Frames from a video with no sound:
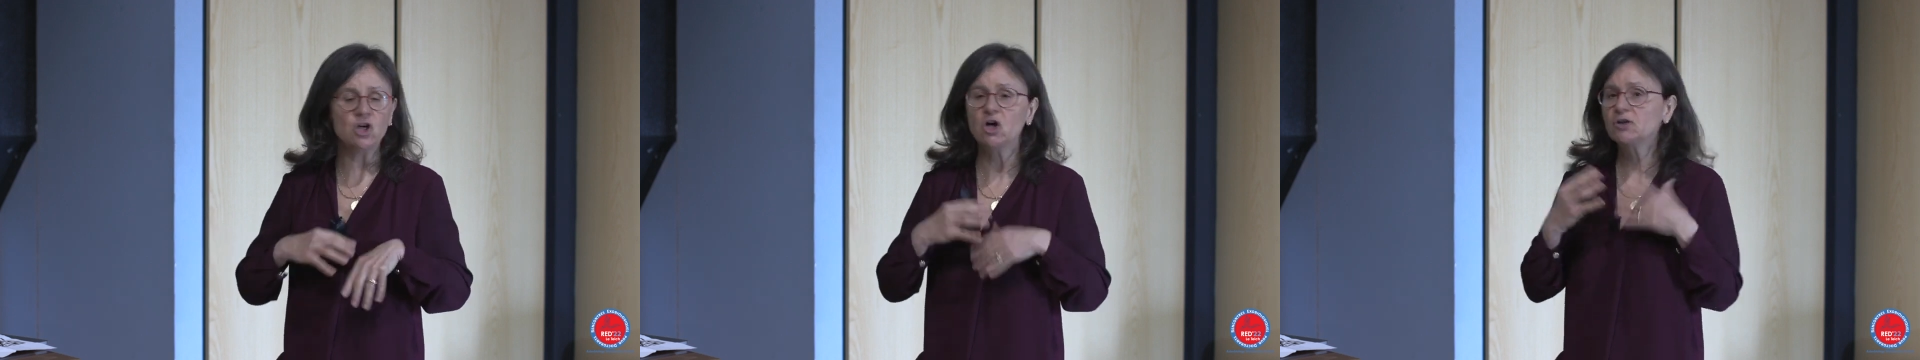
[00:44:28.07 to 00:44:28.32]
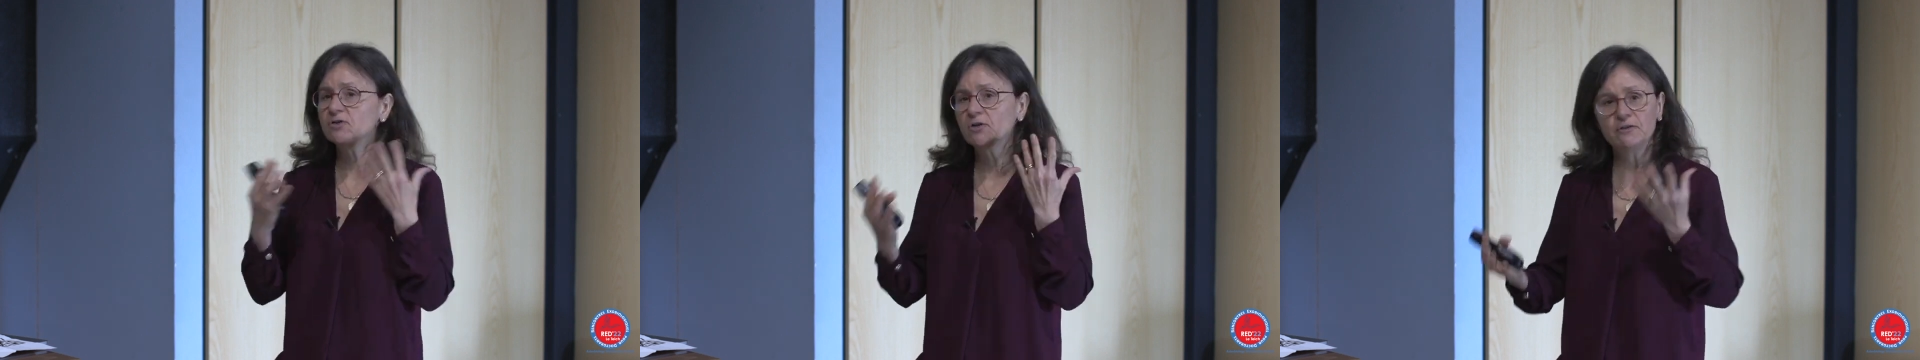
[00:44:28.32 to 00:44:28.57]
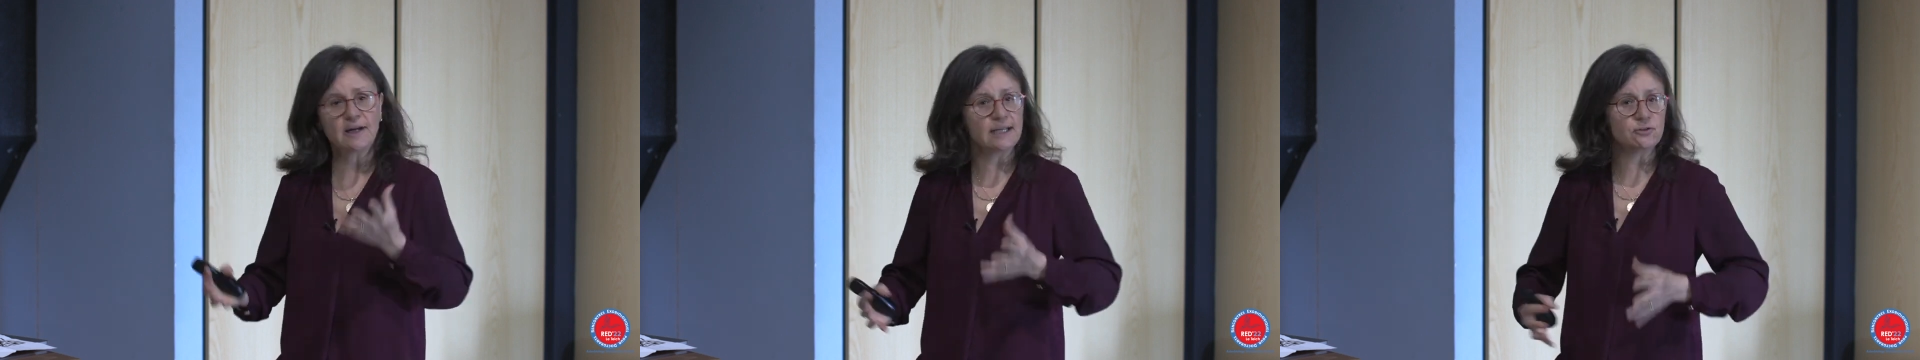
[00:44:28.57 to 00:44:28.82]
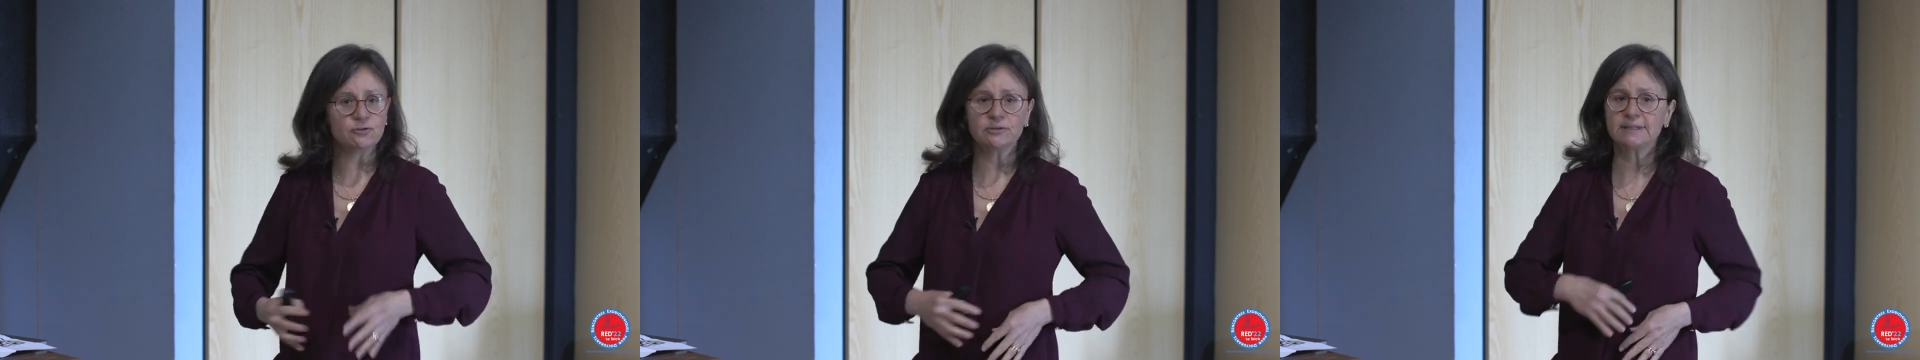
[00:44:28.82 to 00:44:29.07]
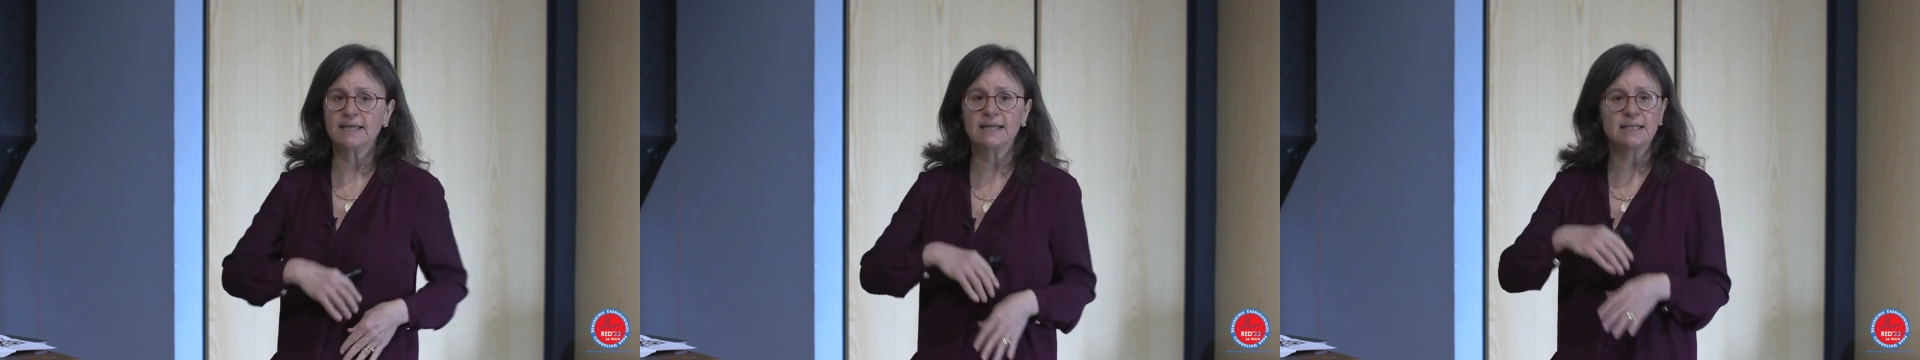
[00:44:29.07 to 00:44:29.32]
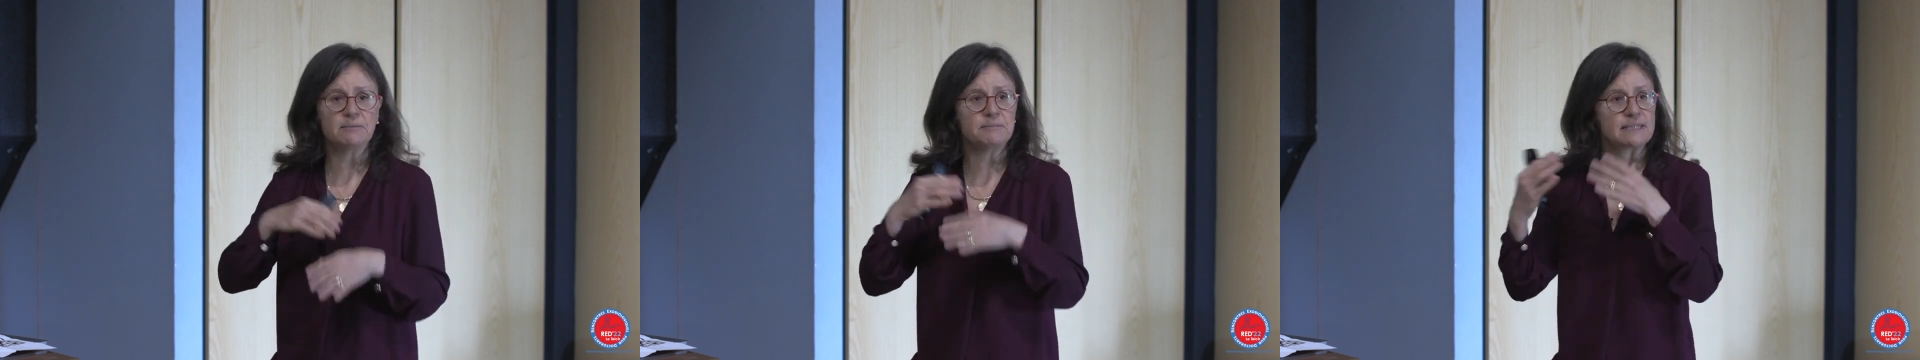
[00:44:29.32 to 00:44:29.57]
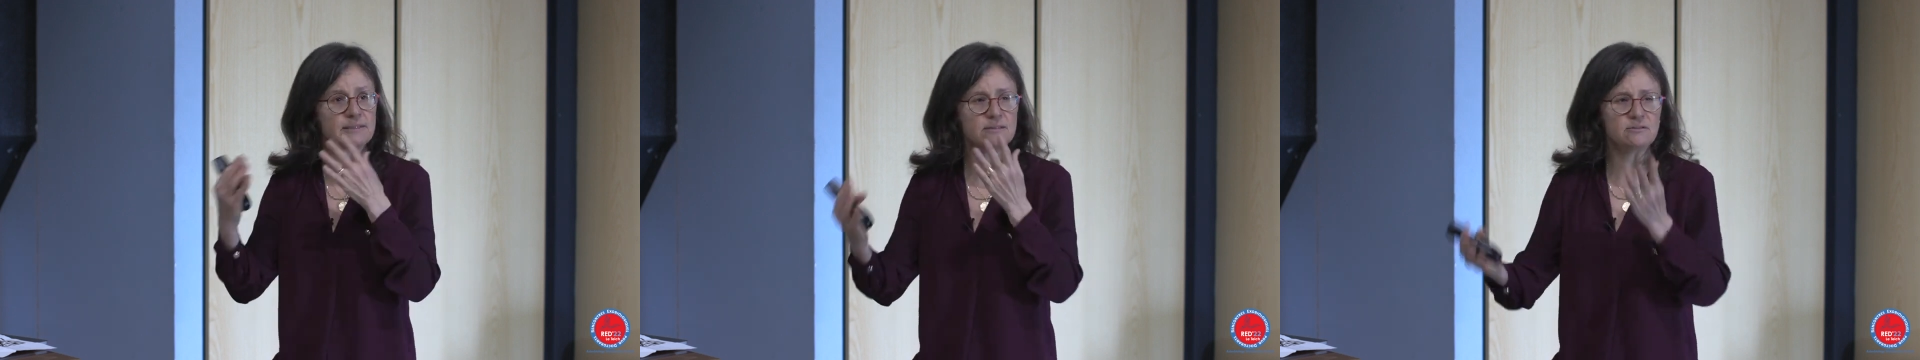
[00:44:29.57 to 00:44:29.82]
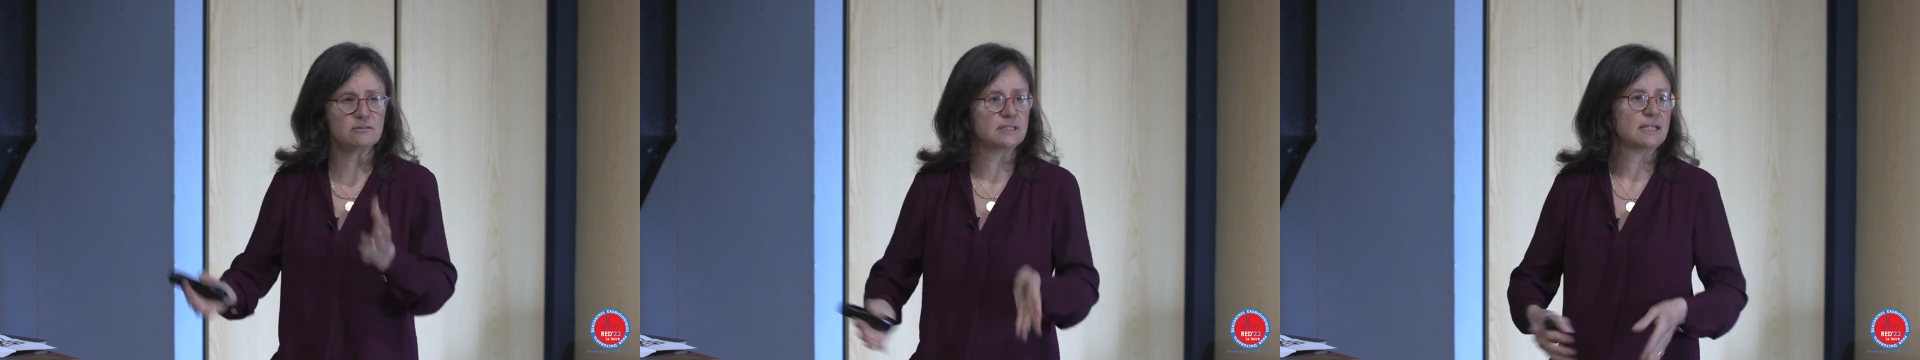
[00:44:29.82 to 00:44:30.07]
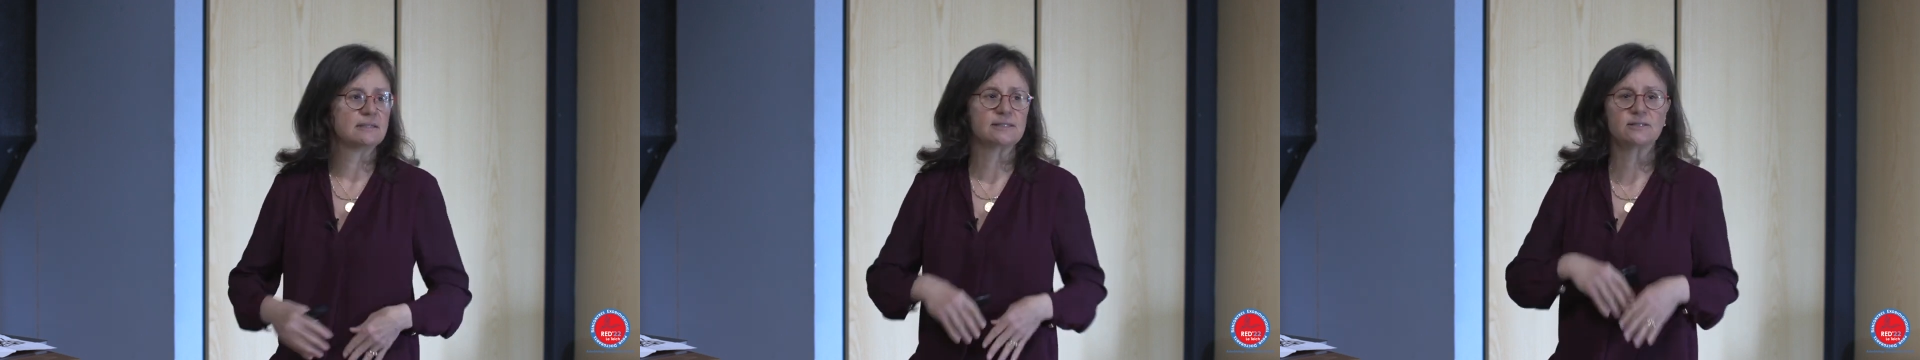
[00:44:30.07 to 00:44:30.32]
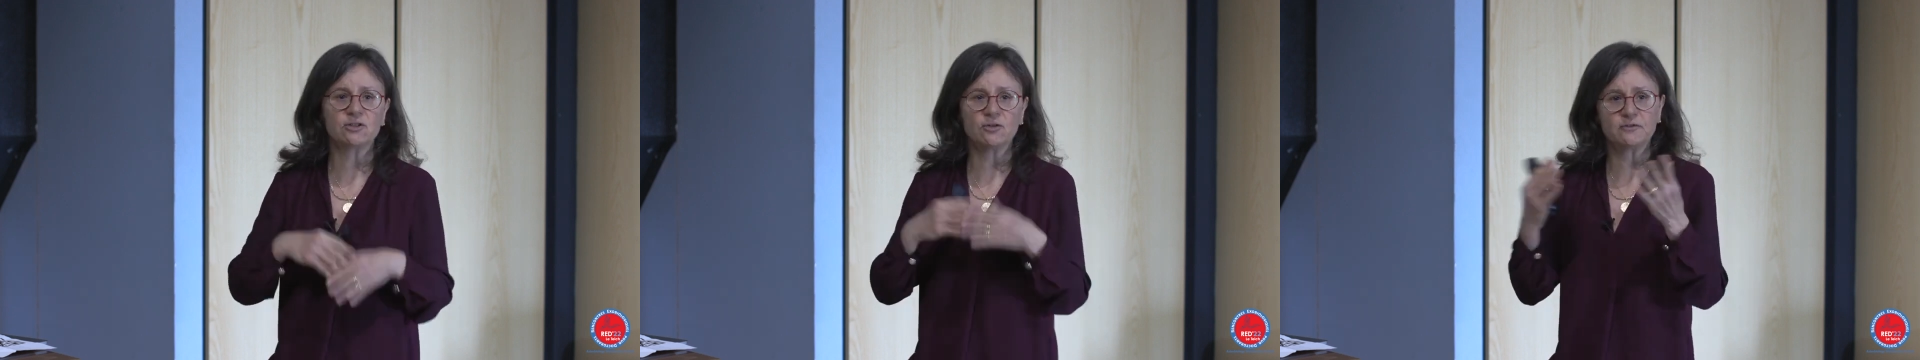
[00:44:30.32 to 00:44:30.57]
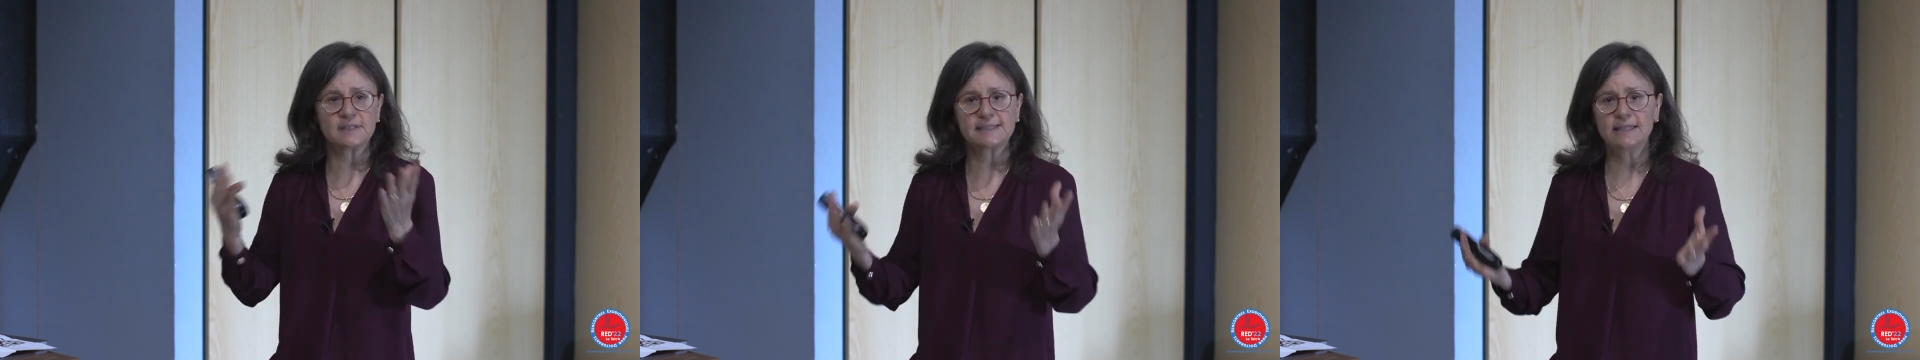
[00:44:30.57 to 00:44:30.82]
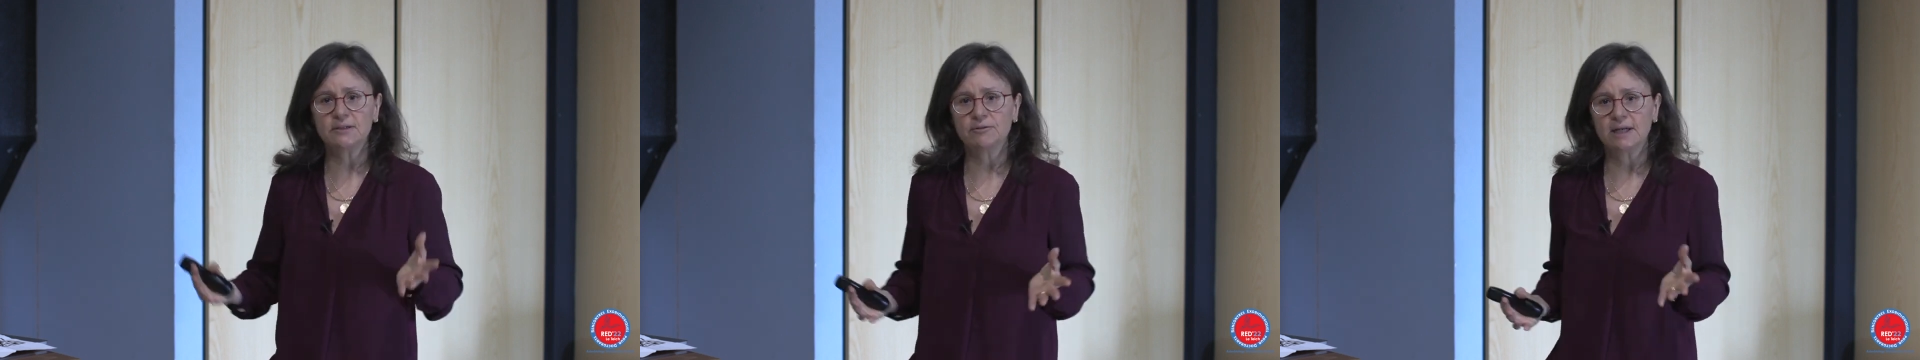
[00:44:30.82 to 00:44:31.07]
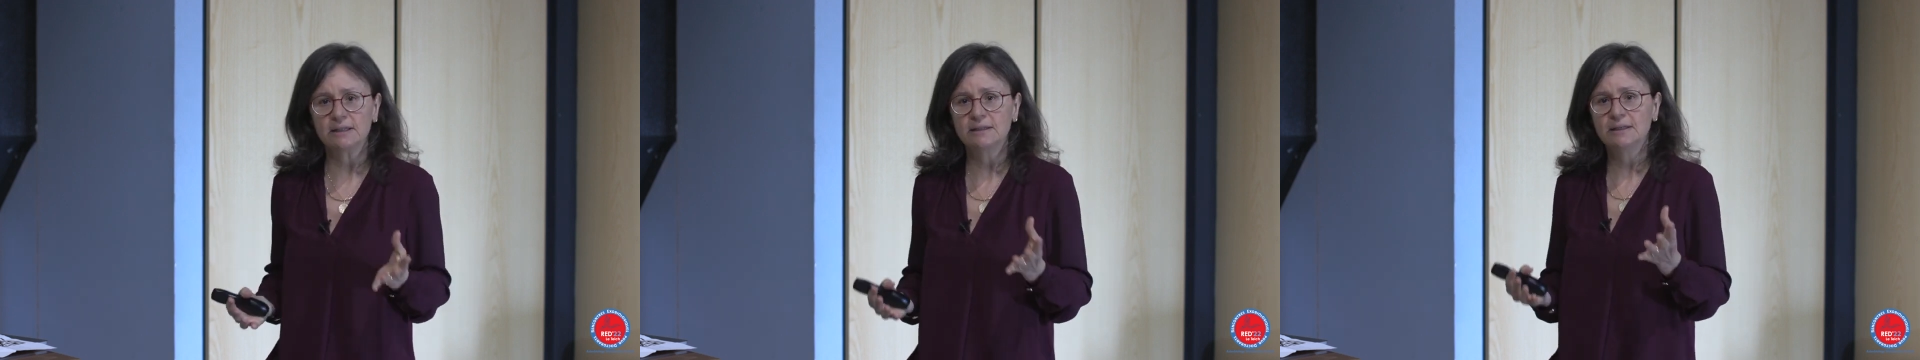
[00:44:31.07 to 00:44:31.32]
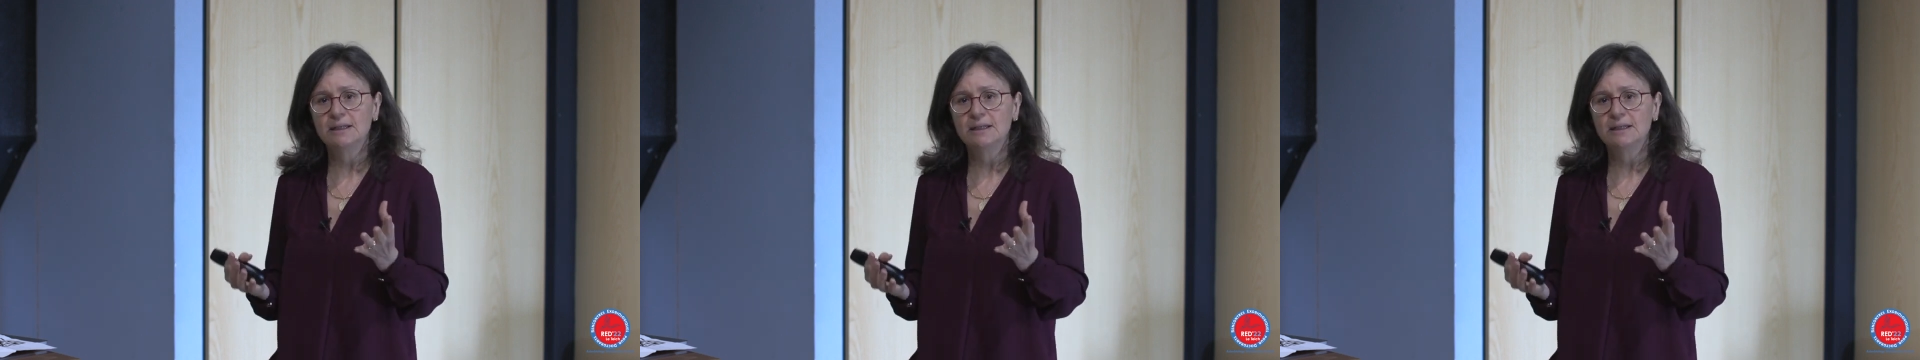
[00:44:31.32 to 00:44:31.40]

lot of hydrodynamics, nuclear stuff, etc.